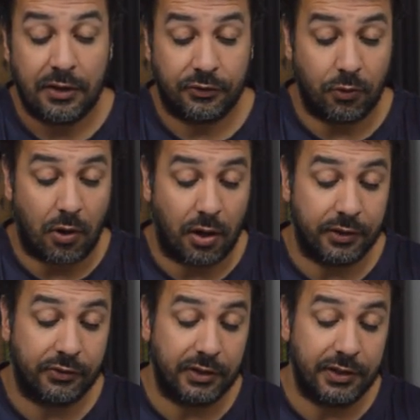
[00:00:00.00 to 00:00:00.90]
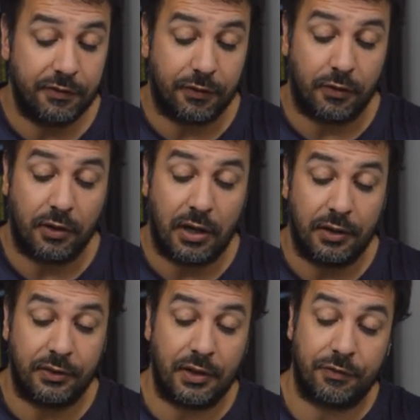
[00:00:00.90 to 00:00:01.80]
So honestly, for,
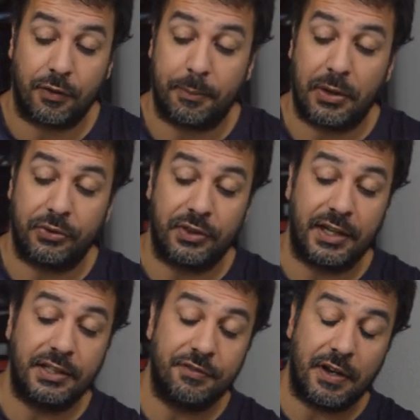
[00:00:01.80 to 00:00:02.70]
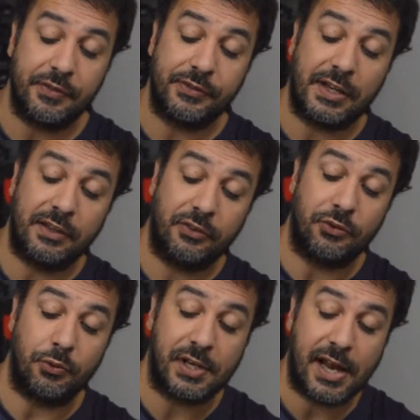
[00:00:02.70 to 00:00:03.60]
for about 95
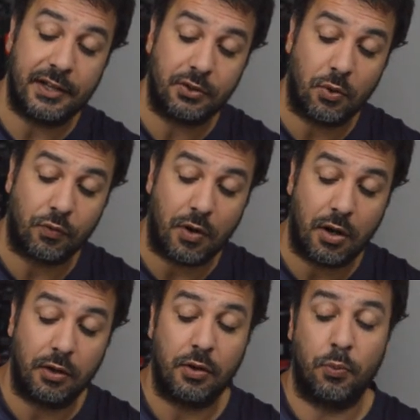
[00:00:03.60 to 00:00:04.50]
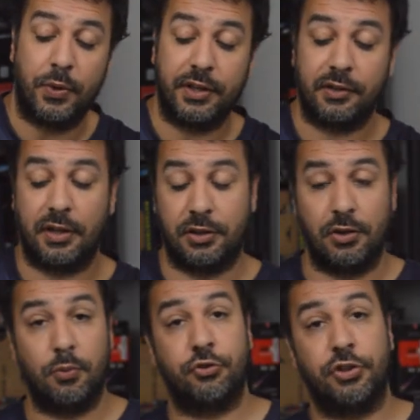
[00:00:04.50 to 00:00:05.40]
cents, you can't go wrong with
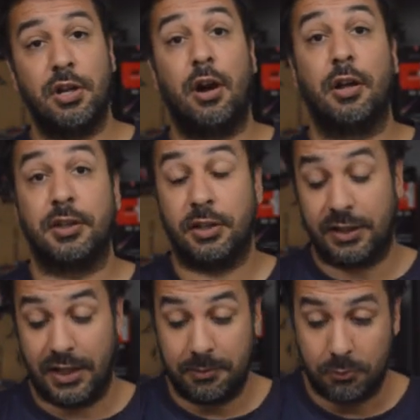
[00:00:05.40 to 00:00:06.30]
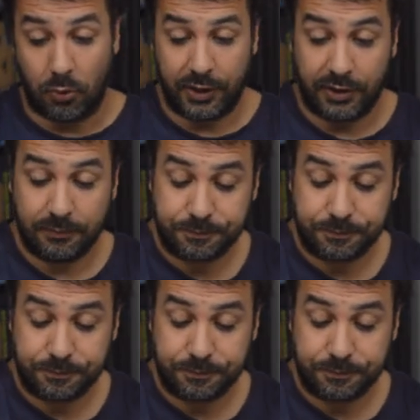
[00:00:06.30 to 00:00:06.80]
Yoshi on Game Boy.